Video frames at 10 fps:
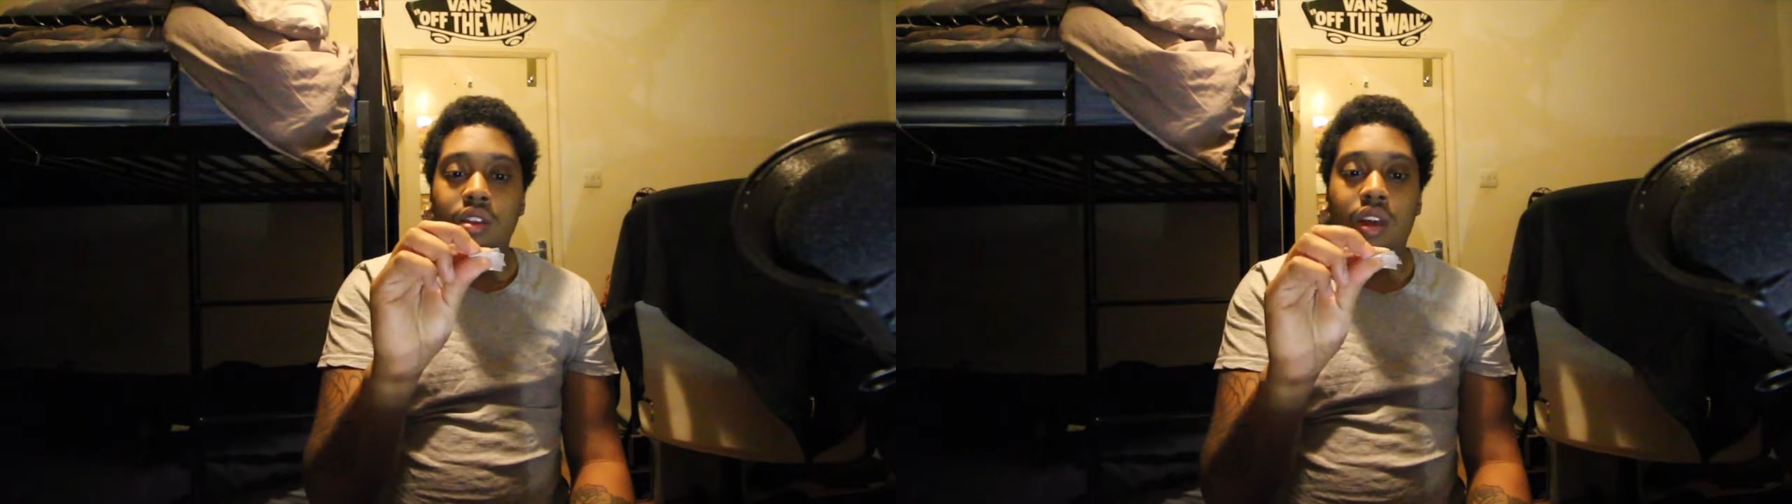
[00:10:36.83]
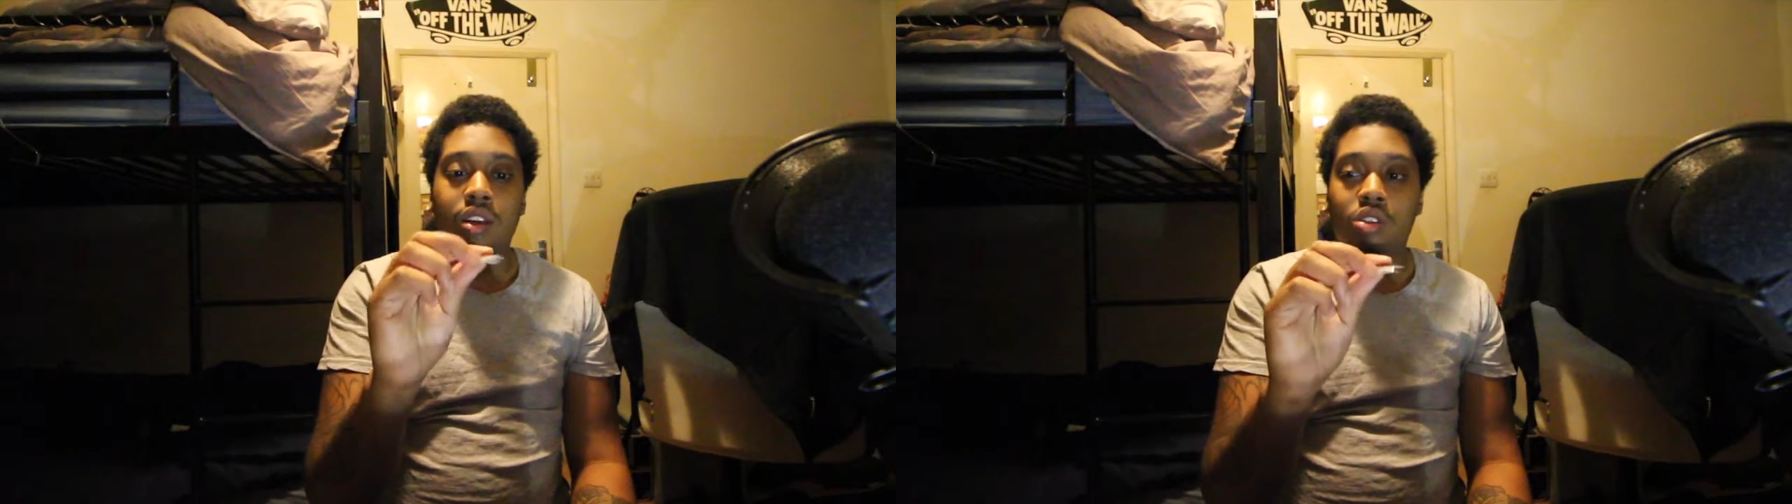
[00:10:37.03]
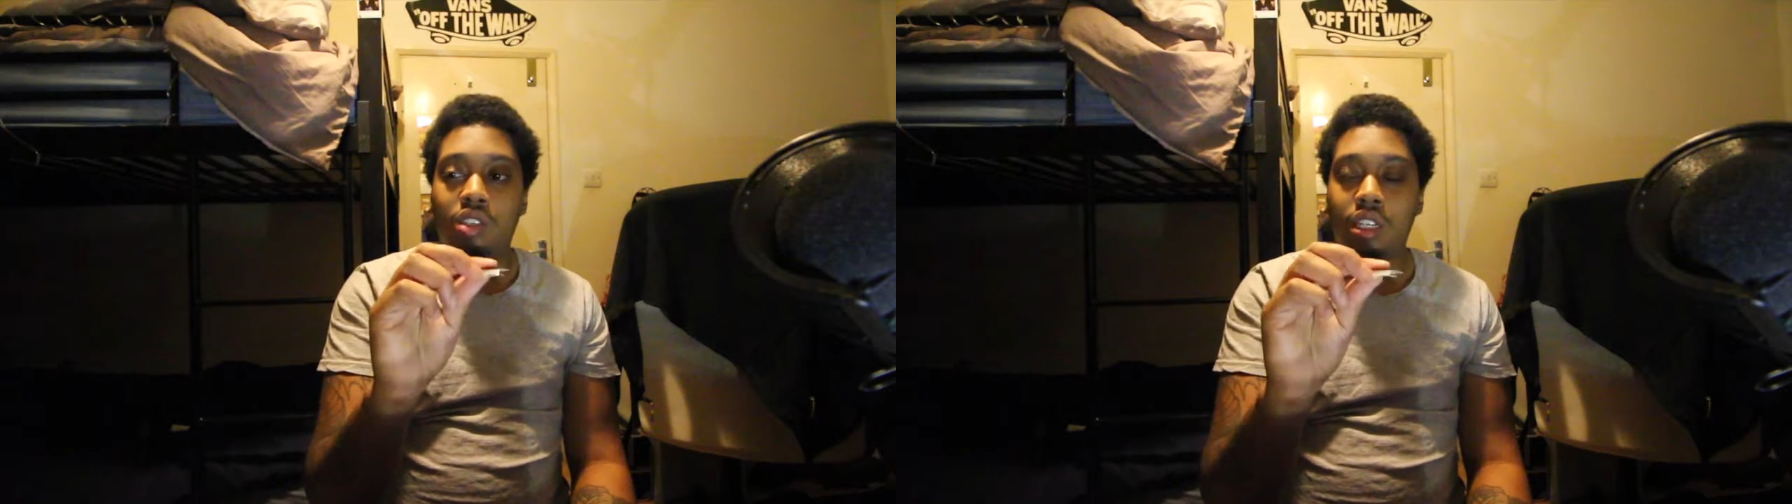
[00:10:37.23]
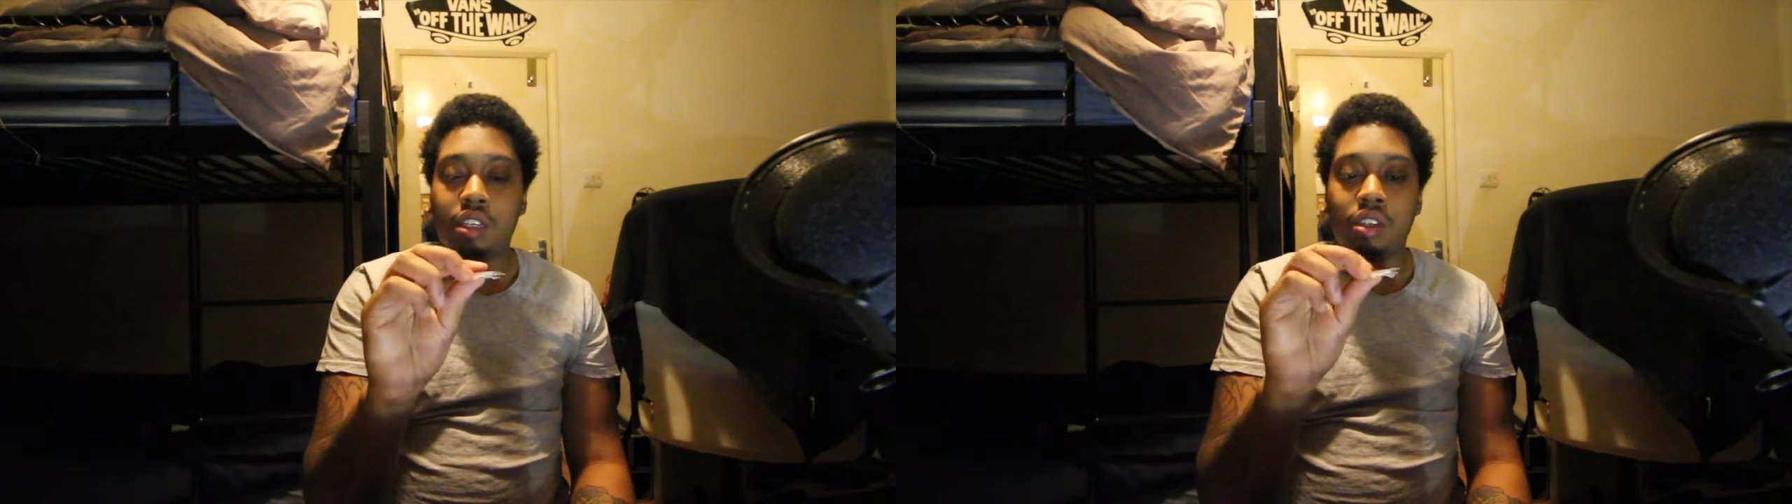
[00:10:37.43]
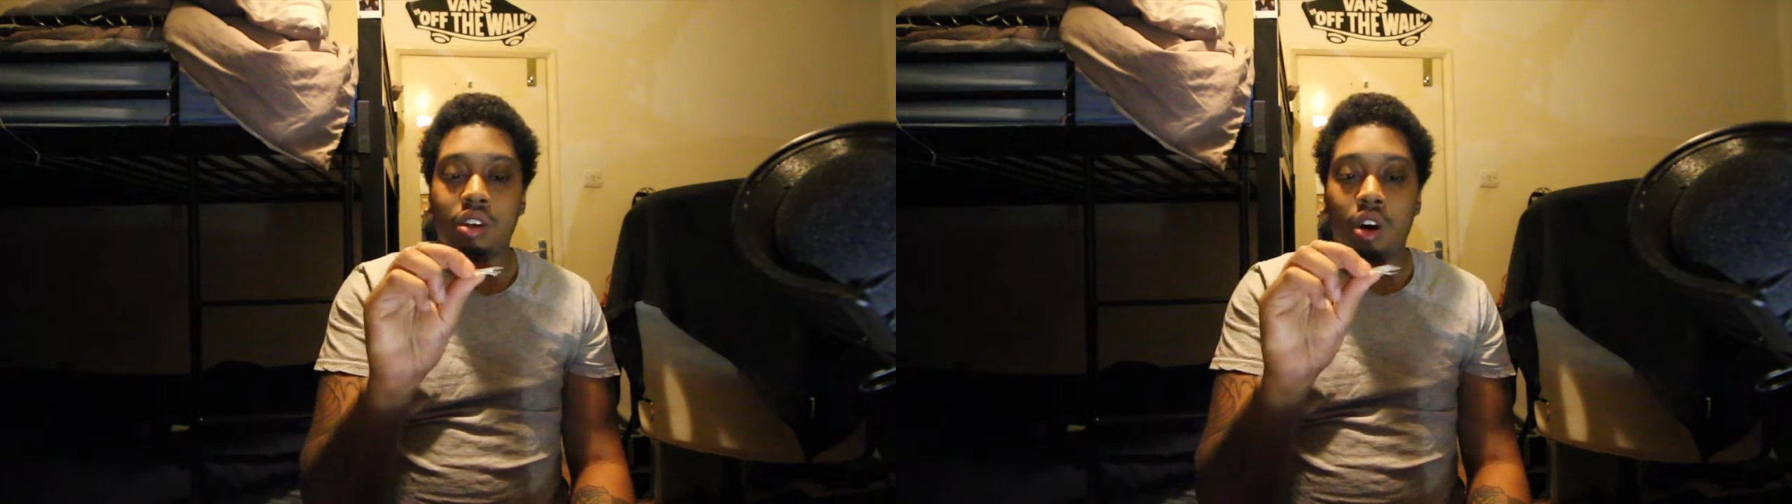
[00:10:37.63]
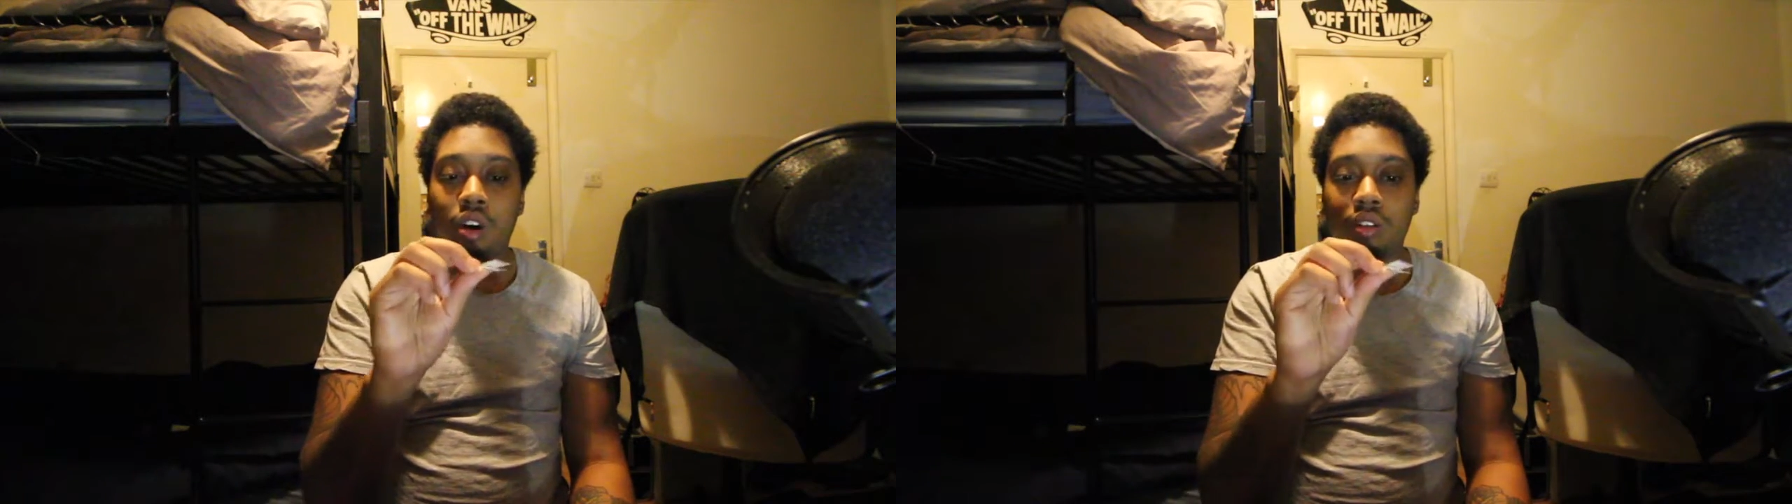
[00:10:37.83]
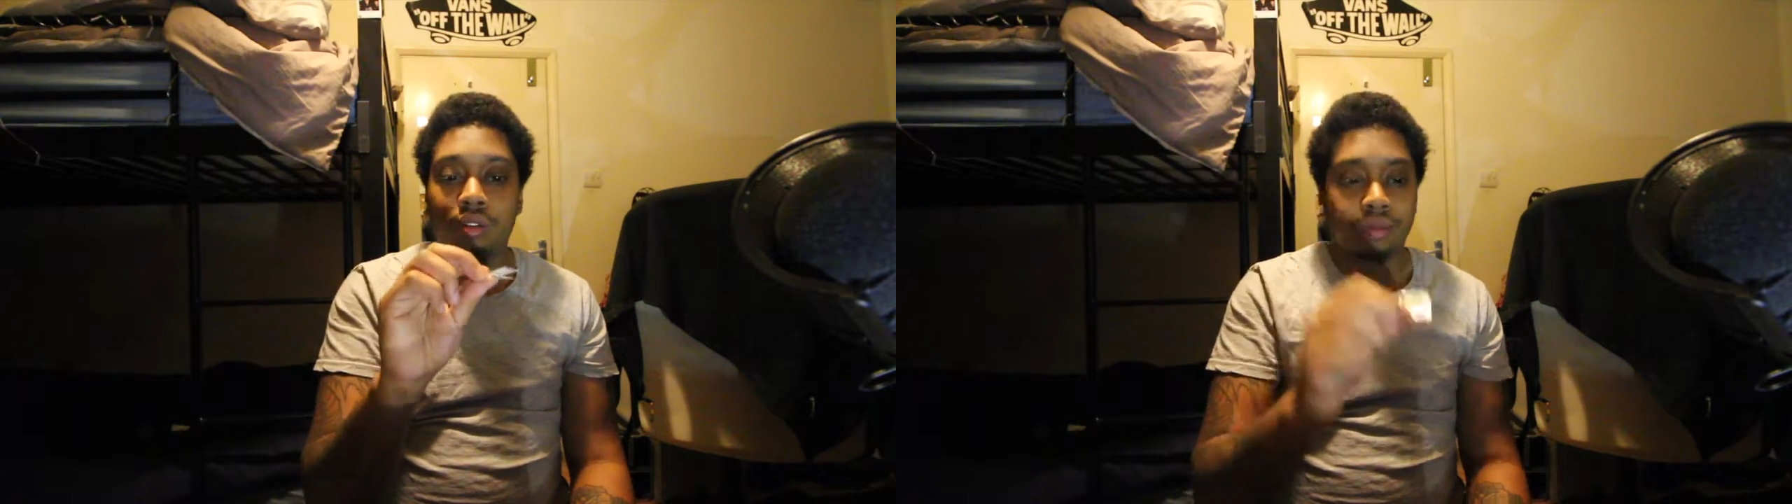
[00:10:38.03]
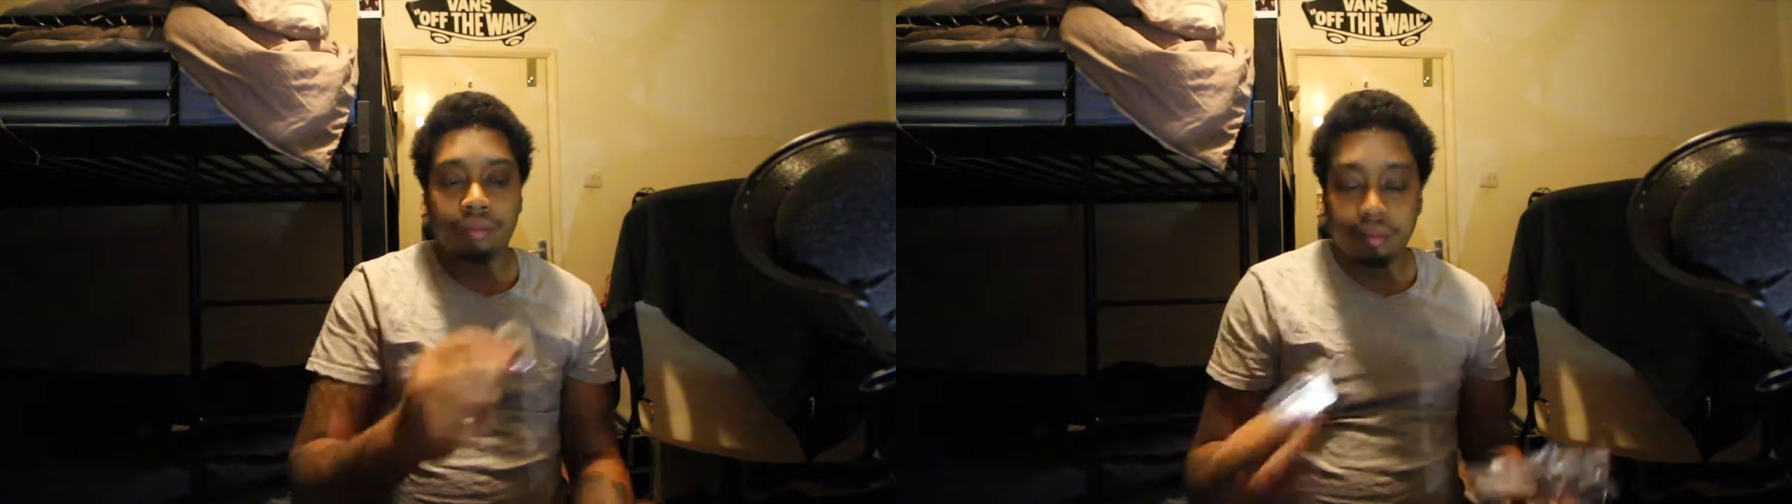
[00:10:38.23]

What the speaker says: that you see on